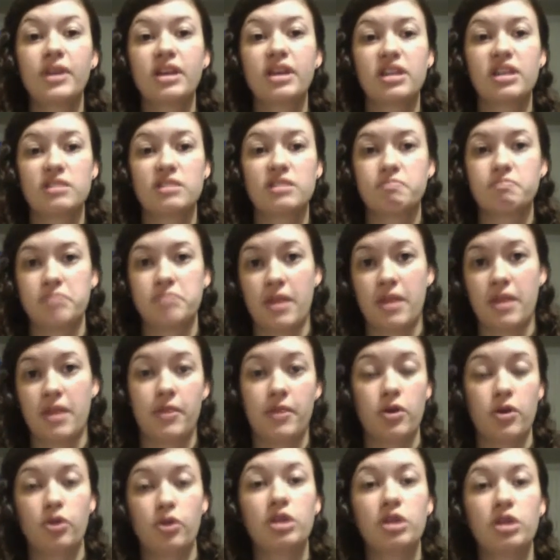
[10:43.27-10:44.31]
because then
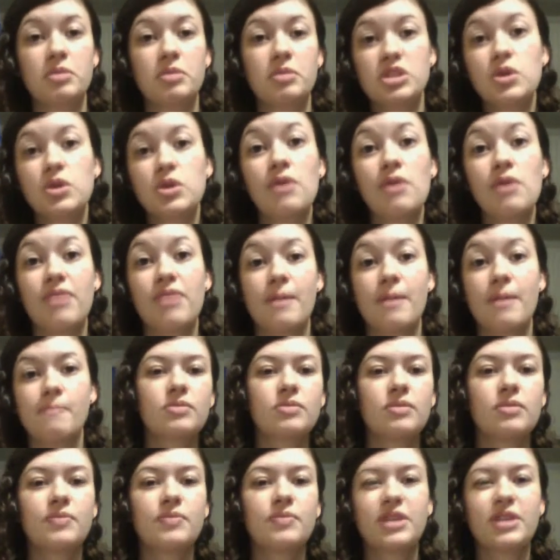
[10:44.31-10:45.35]
there'd only be two of them.
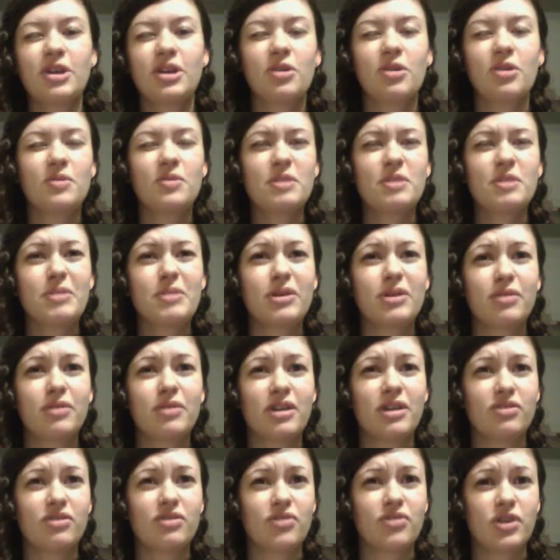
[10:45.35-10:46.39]
They'd only been
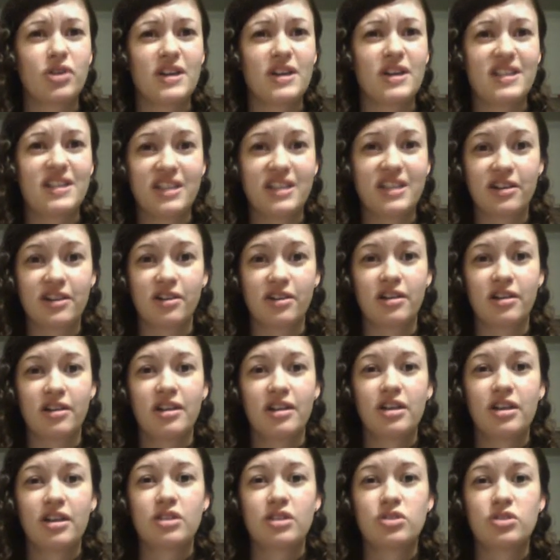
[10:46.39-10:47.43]
around for a year,
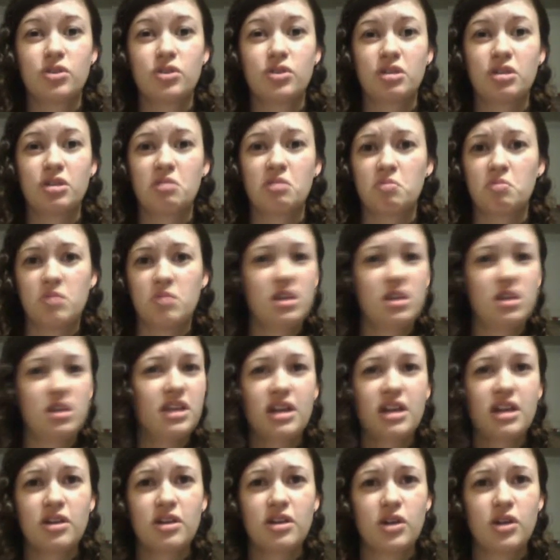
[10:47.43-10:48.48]
so they really
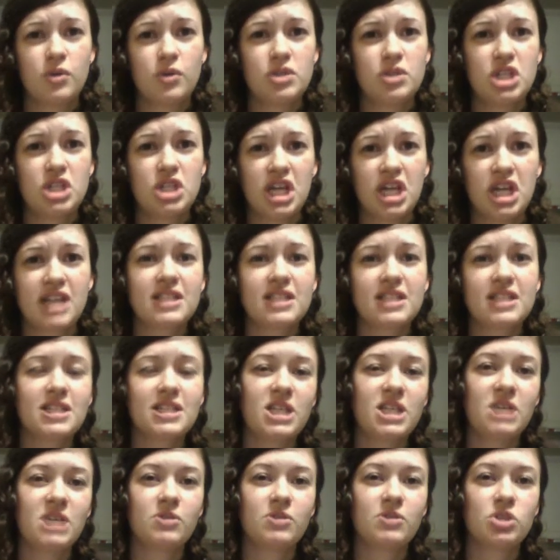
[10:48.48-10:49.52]
got no chance to
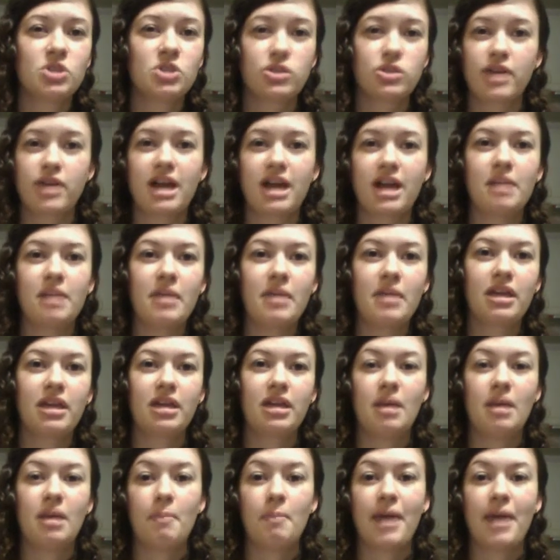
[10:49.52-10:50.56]
even try to make an
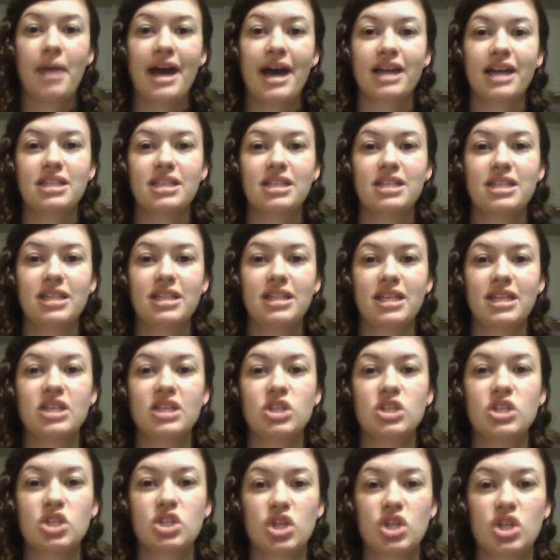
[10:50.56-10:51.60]
impact in the
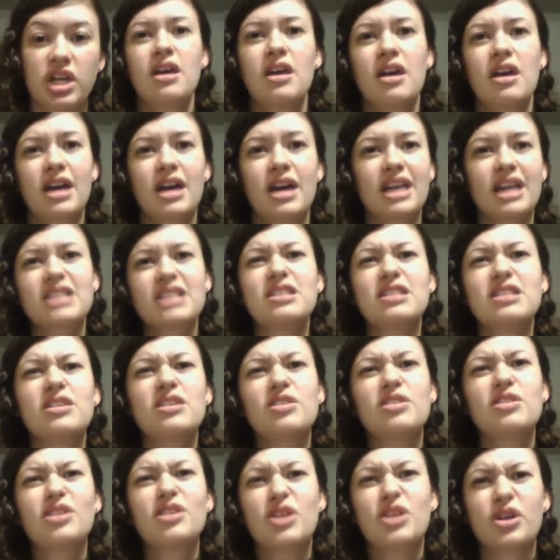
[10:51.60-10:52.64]
industry. I guess the
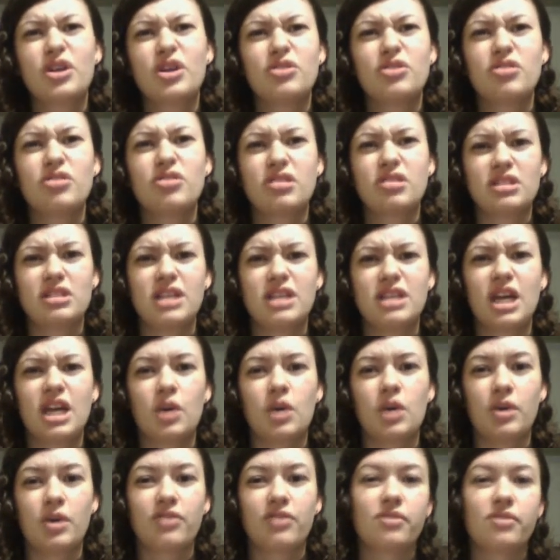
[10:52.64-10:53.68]
only good thing to take
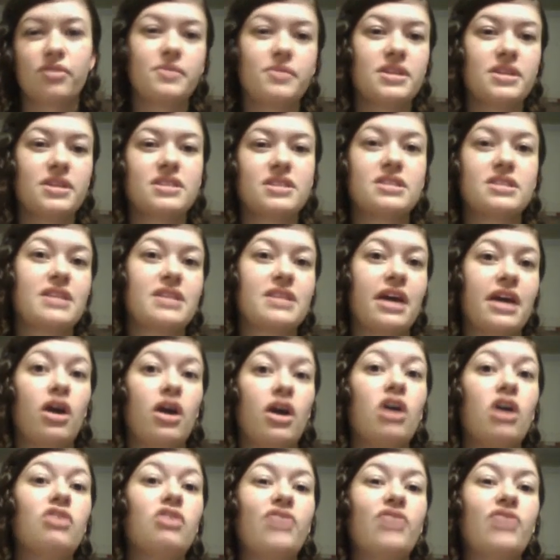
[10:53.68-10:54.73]
away from this is that
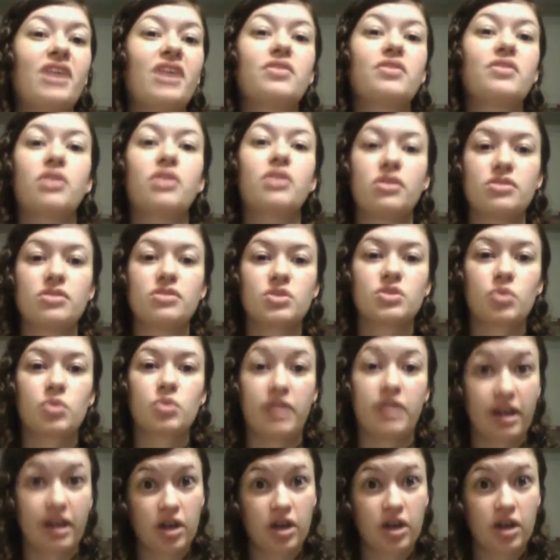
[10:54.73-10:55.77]
all five girls were
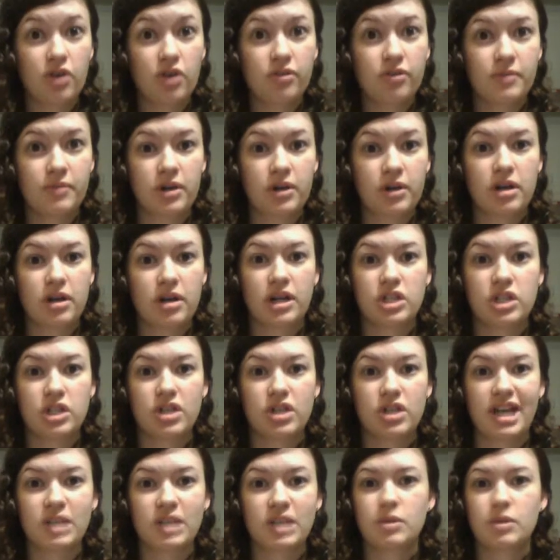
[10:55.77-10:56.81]
let go from their
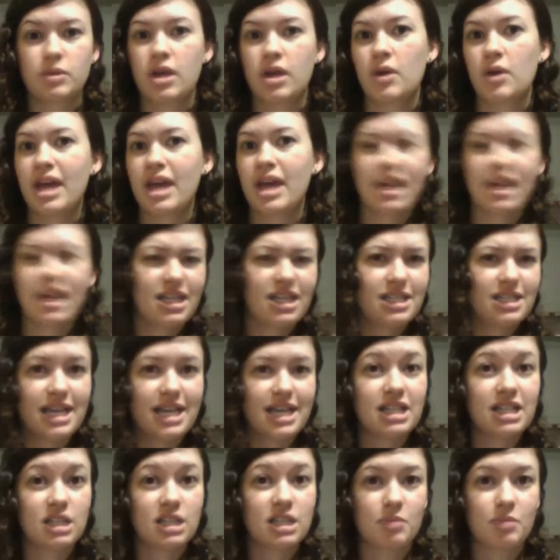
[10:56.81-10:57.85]
contracts without any
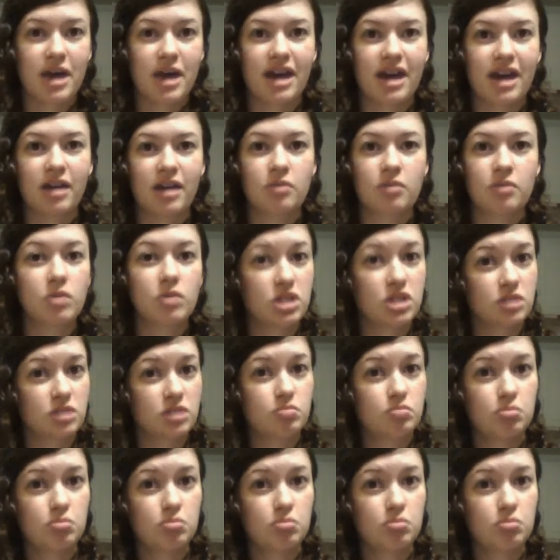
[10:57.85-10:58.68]
debt to pay, which is